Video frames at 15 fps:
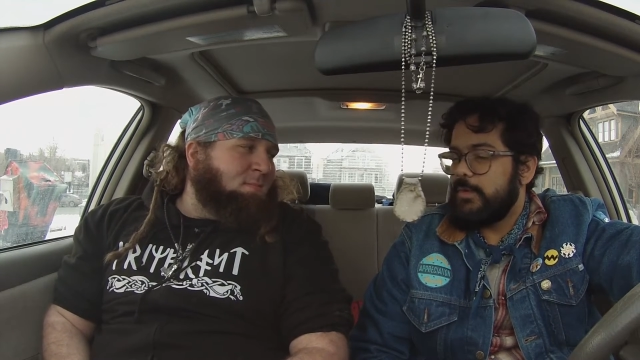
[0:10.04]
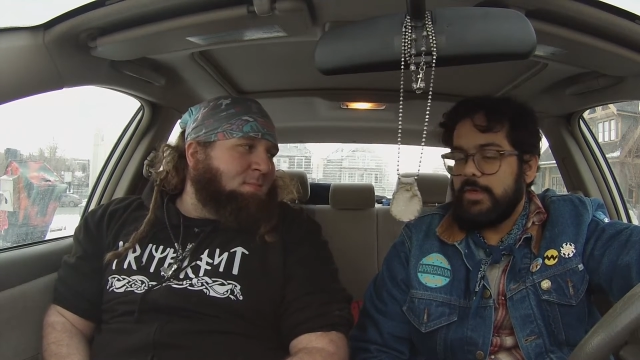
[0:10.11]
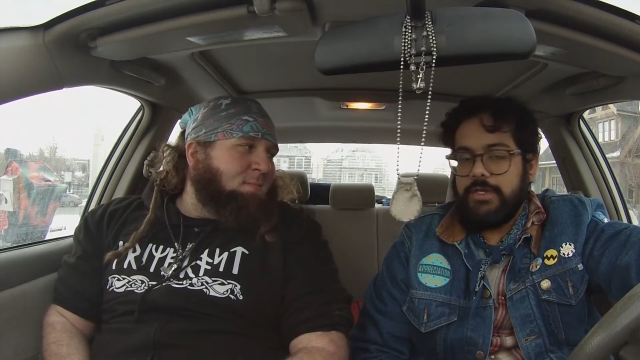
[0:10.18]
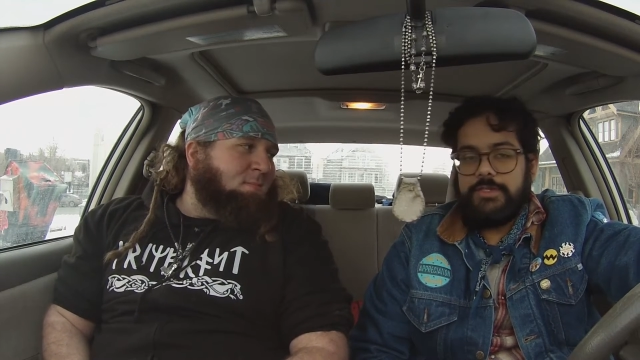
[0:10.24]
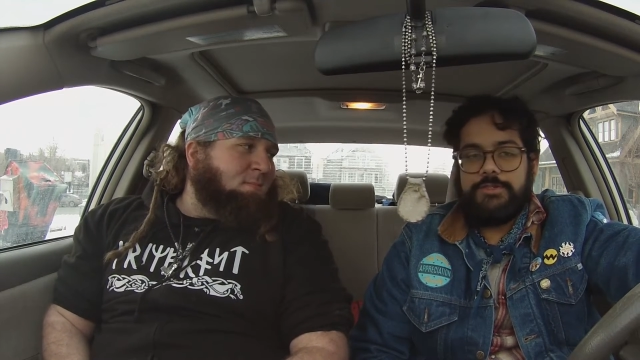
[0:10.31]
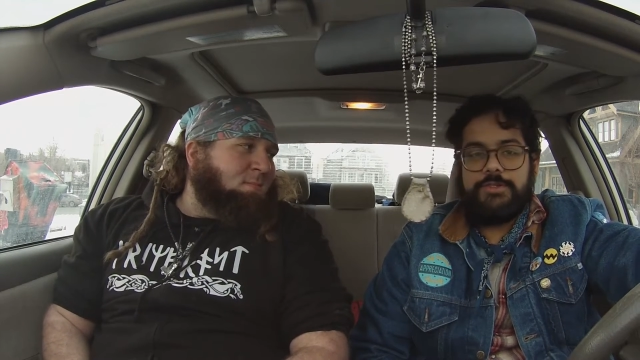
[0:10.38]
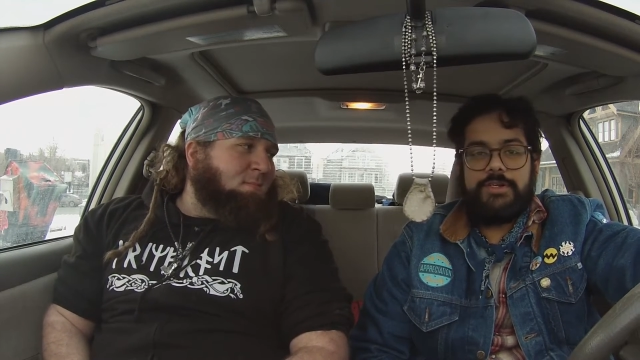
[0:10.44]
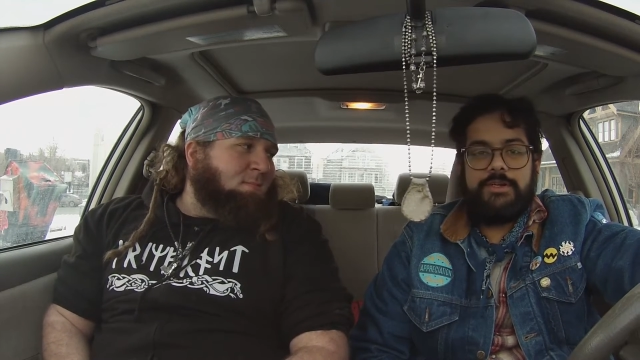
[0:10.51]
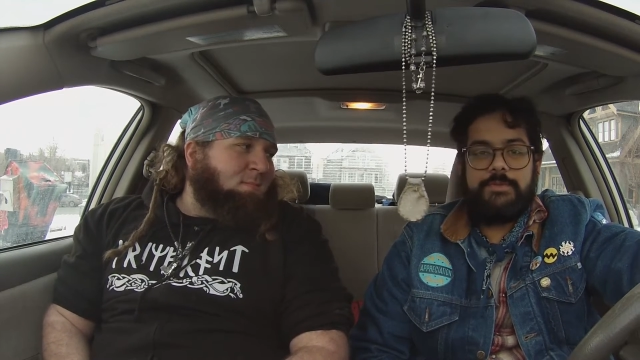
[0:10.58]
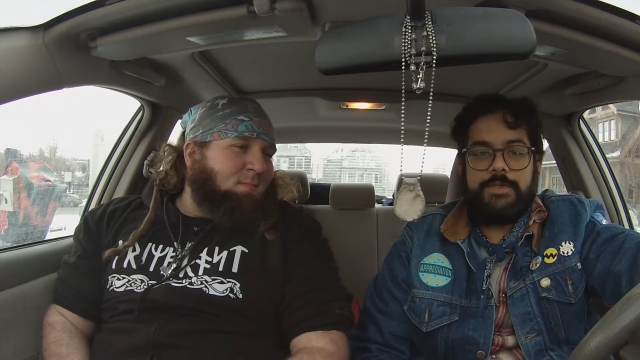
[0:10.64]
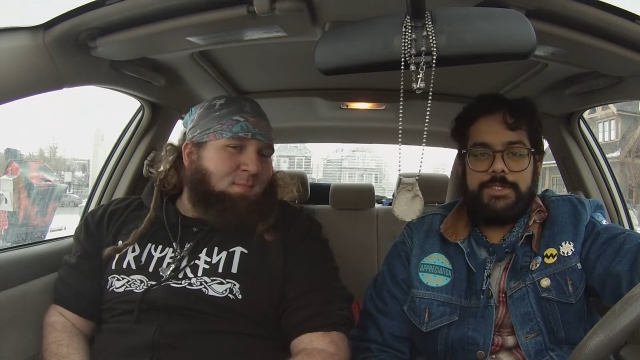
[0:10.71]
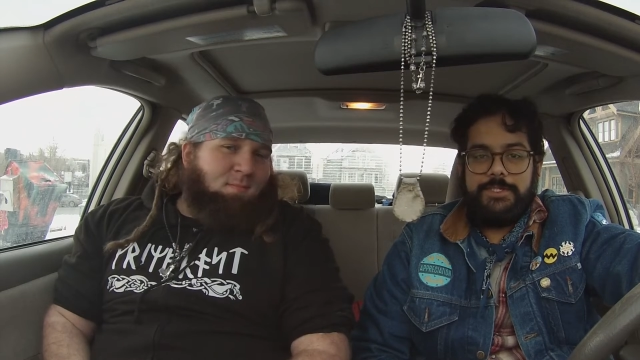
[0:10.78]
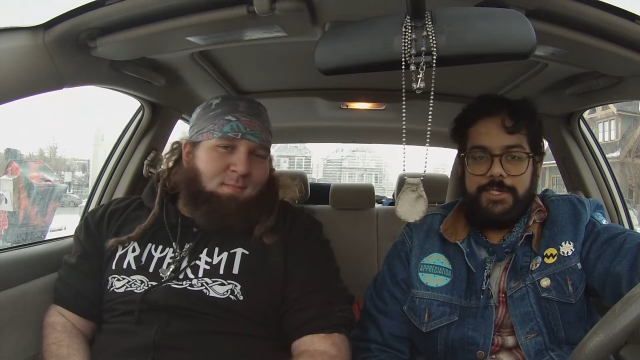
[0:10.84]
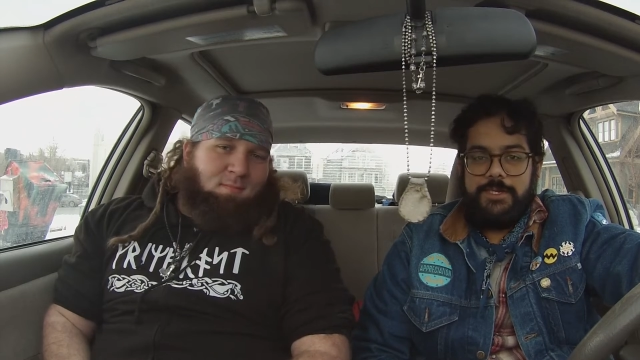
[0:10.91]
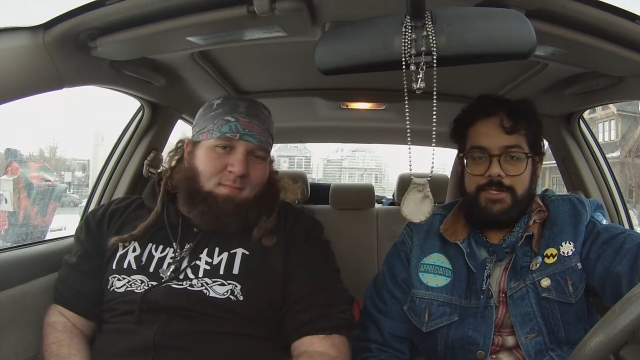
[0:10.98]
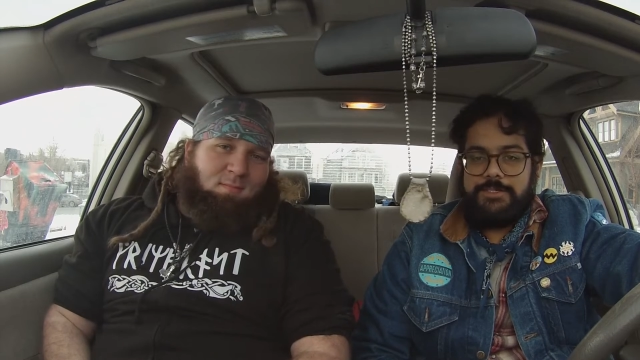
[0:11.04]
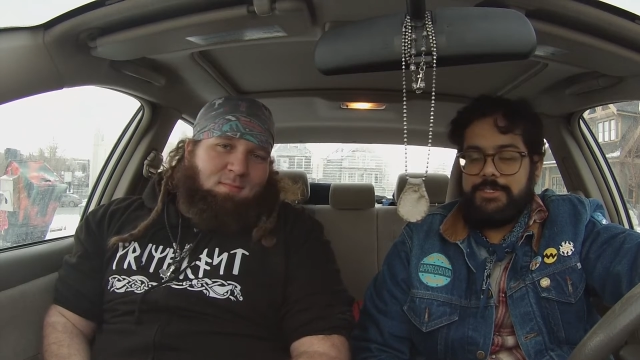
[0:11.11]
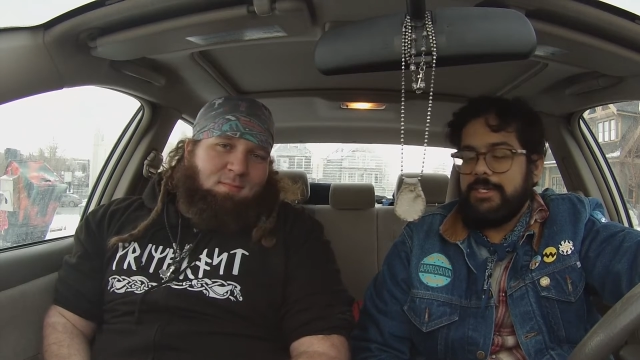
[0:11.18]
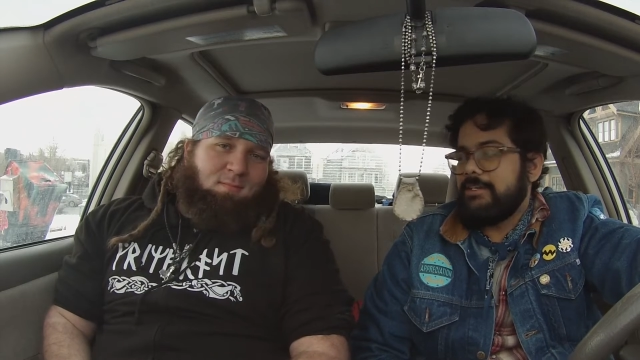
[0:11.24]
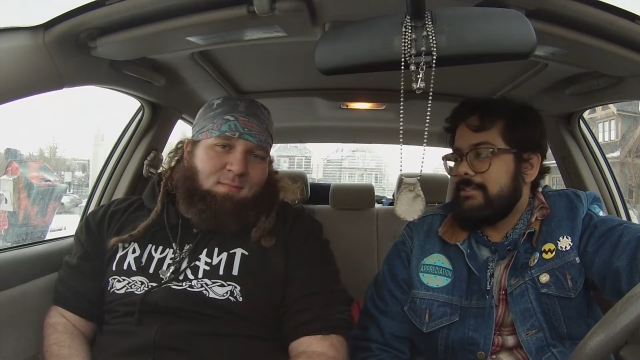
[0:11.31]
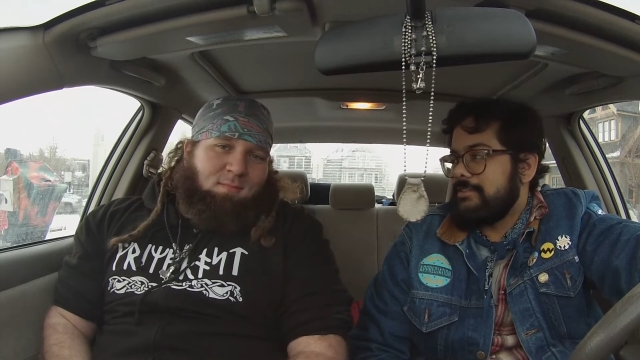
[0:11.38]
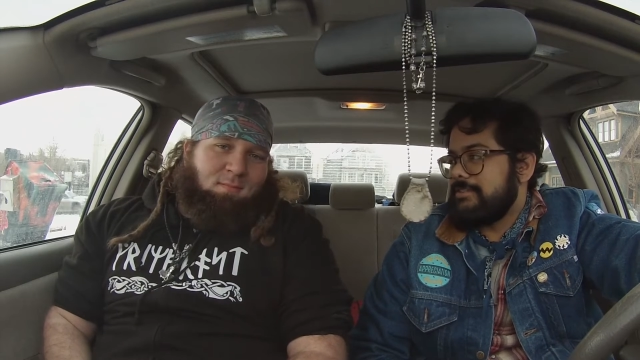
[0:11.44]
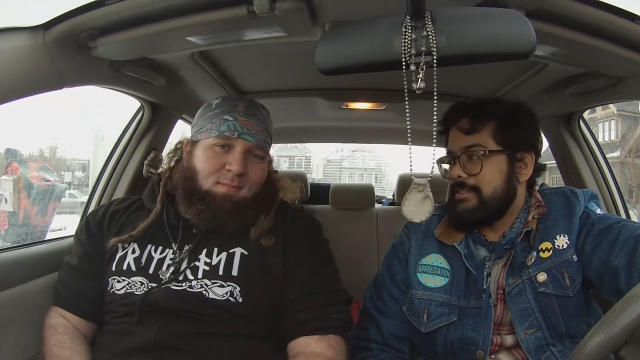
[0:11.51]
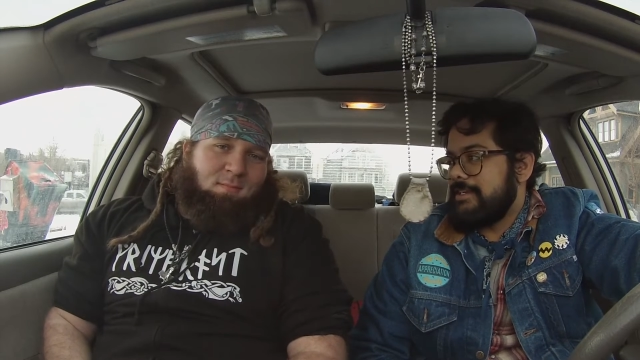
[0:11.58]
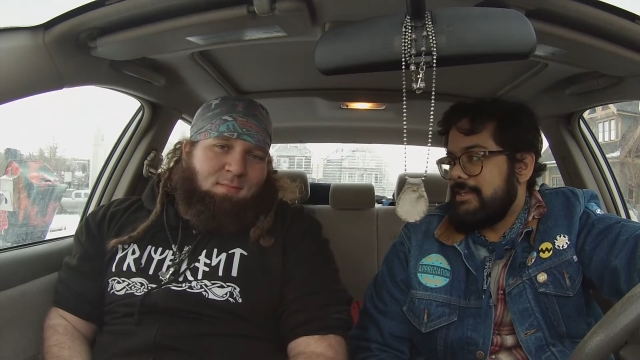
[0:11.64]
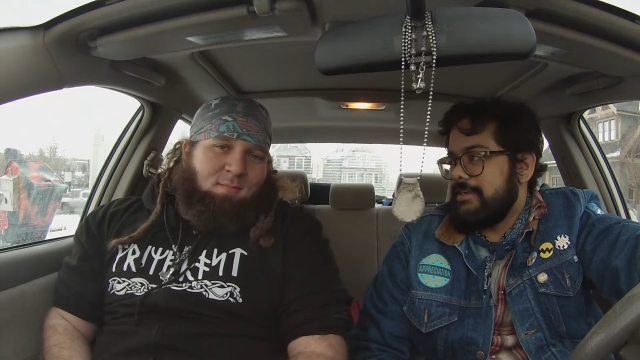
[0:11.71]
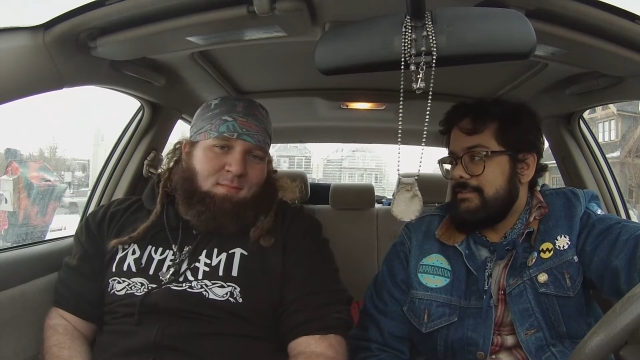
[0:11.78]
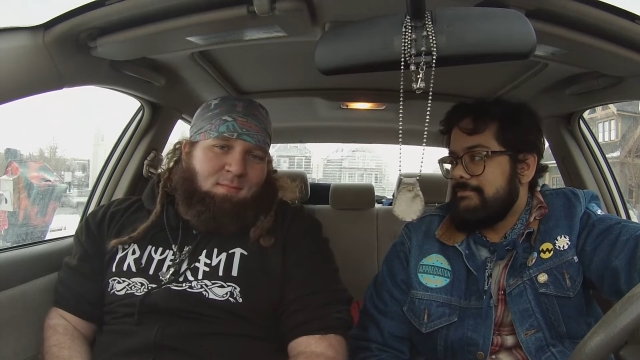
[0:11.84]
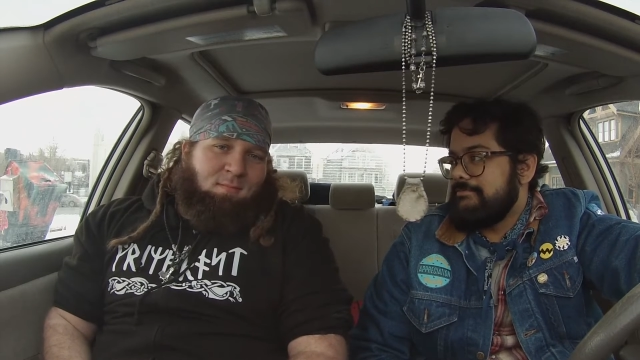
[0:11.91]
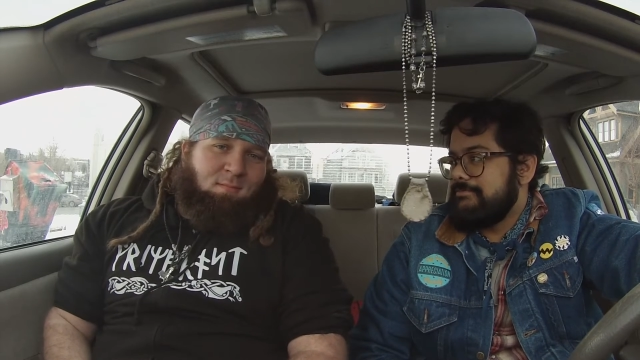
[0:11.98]
Speaker 1: We're gonna drink a bunch of hot chocolates
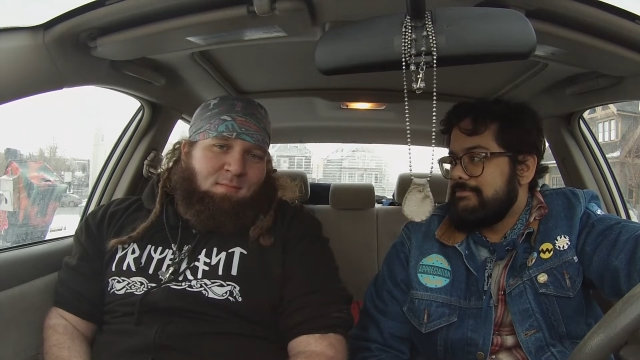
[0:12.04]
today.